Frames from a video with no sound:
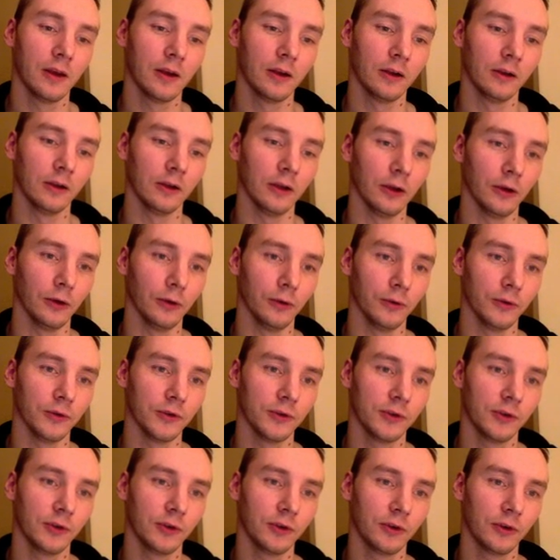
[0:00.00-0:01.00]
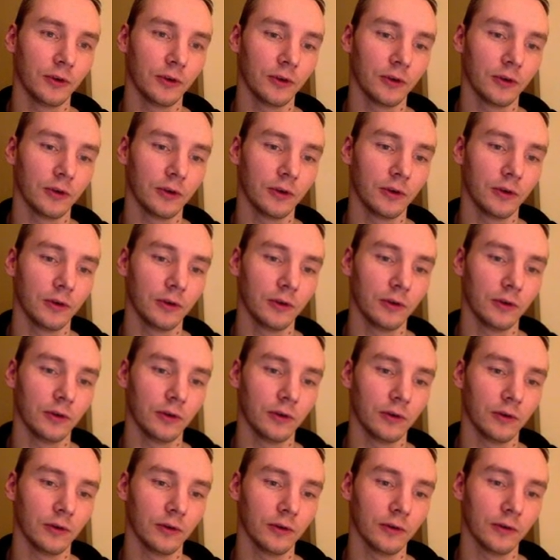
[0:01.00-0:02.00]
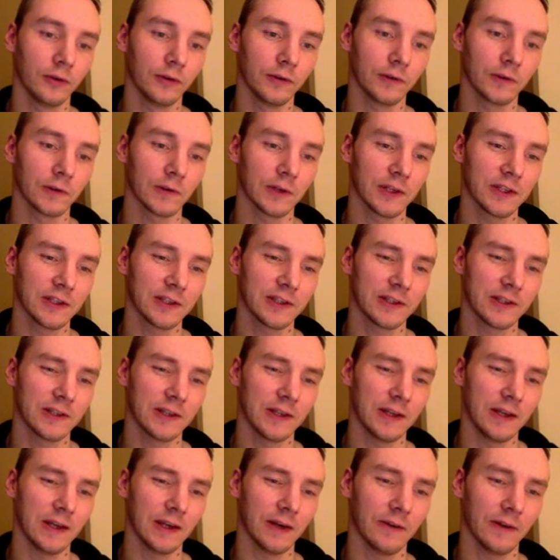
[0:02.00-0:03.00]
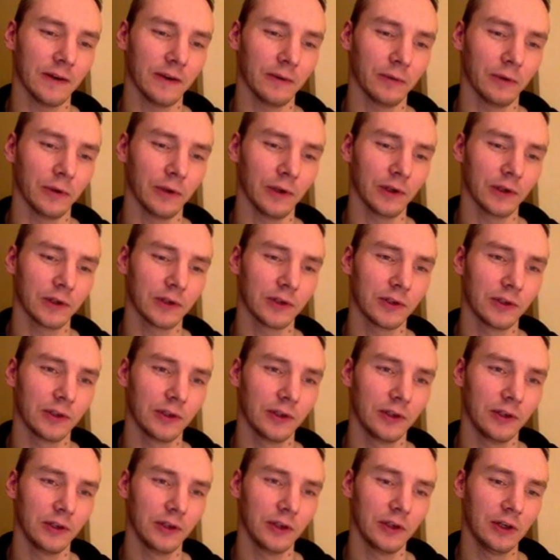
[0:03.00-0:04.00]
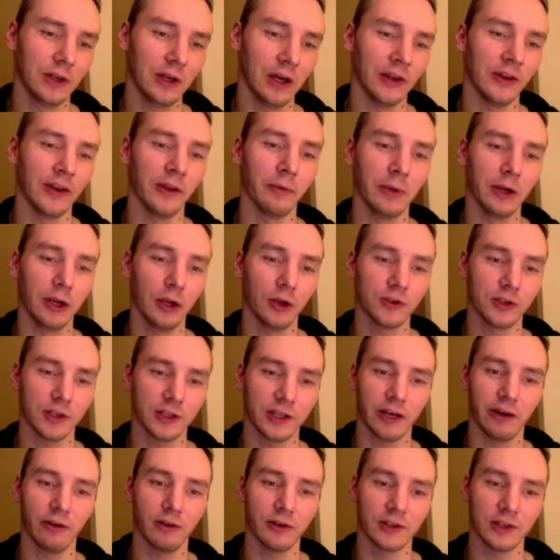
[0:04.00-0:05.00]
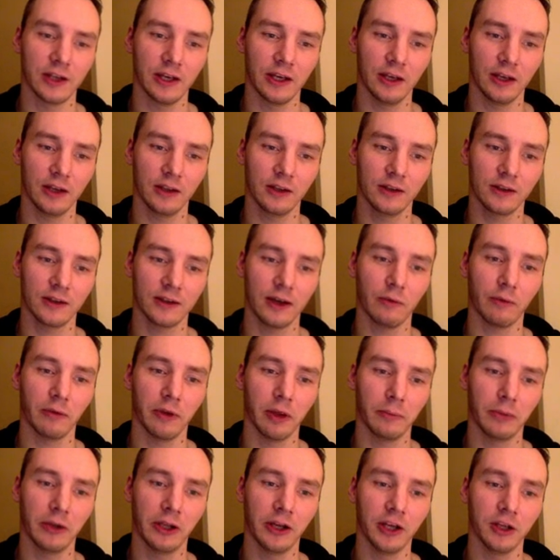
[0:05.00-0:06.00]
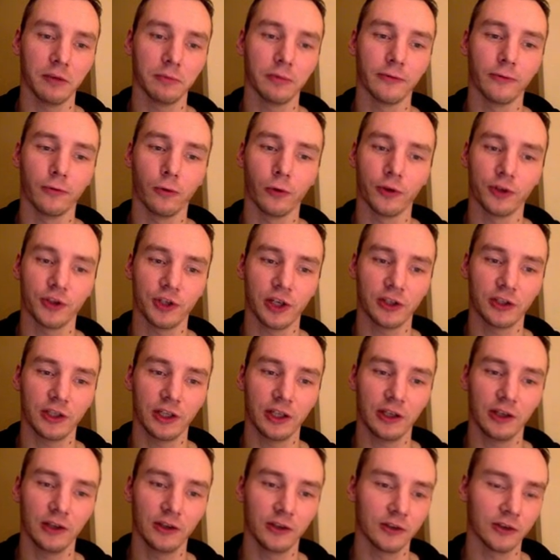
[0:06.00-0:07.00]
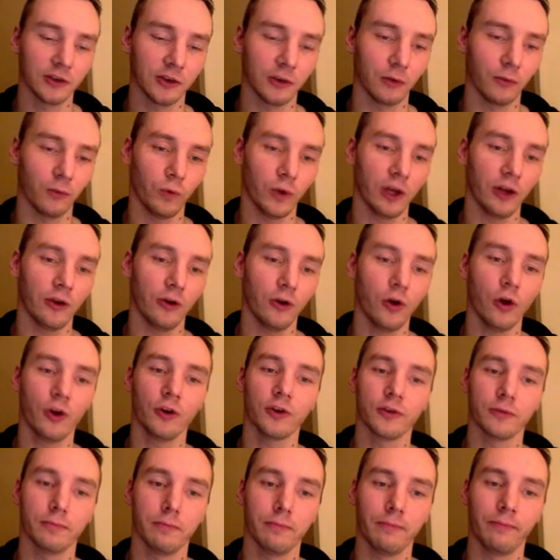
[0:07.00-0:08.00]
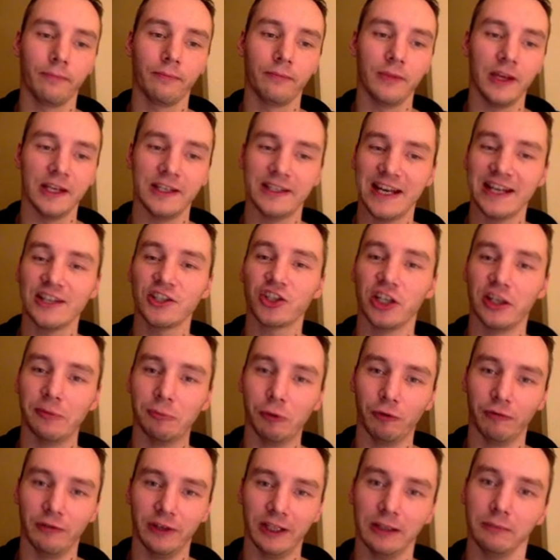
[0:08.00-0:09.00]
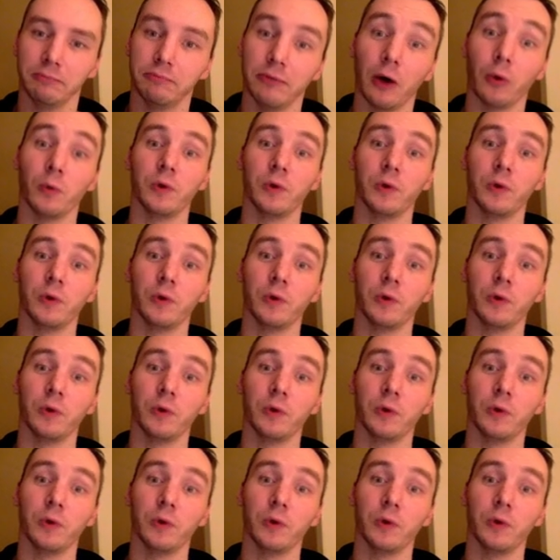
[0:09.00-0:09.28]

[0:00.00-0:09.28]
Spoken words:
loads. So let's see how that works. And then my logic there is like that will be applied before the shunting. So if we are not intentionally moving, but we